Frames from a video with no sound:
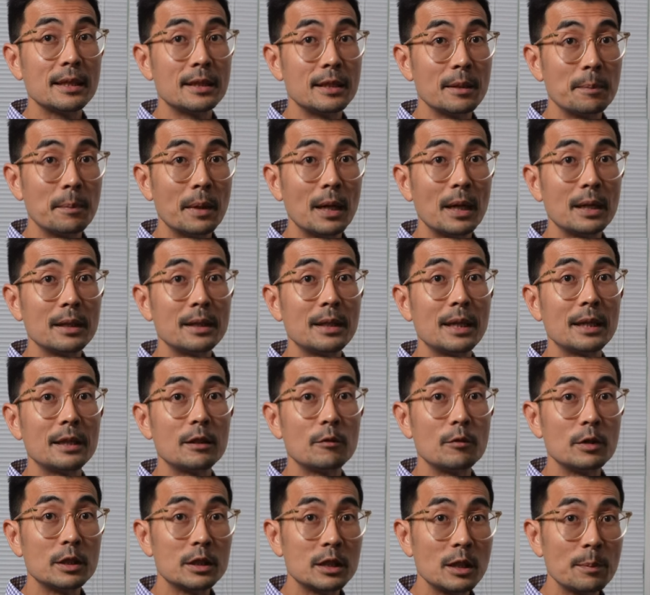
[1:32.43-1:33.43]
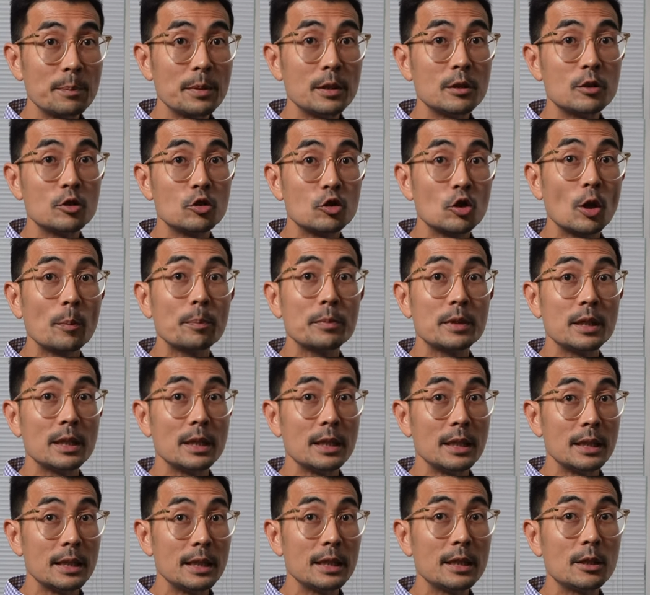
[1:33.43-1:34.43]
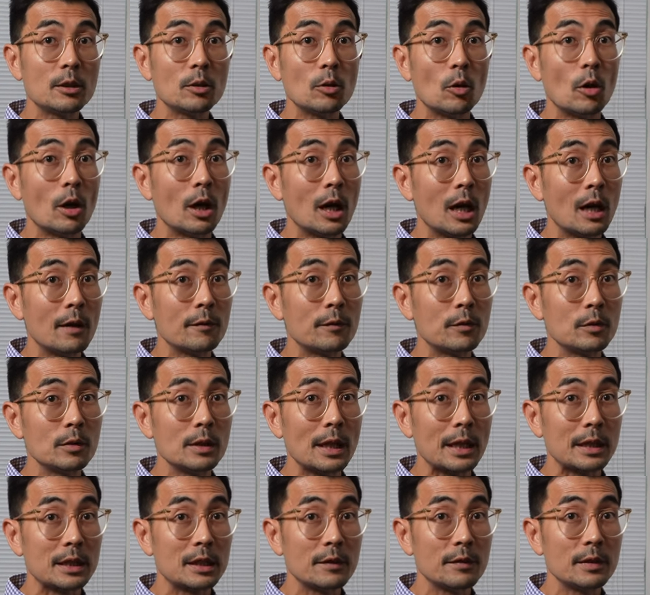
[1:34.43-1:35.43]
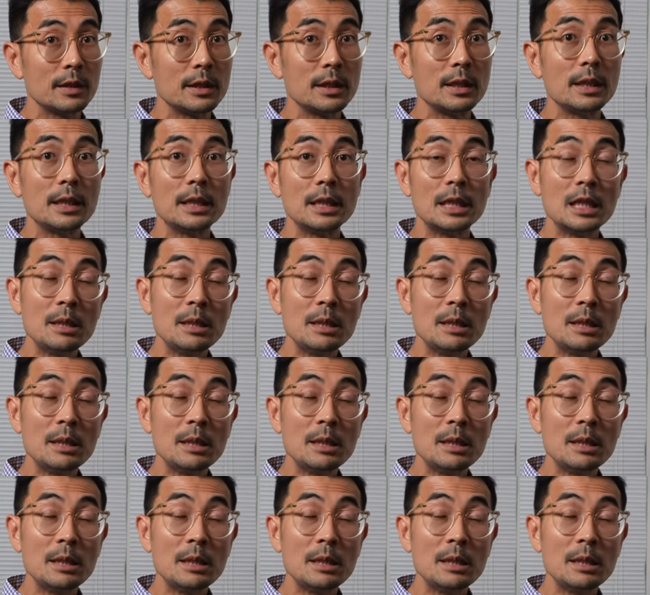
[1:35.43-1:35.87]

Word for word: the demand that the recipient stop the illegal or harmful activity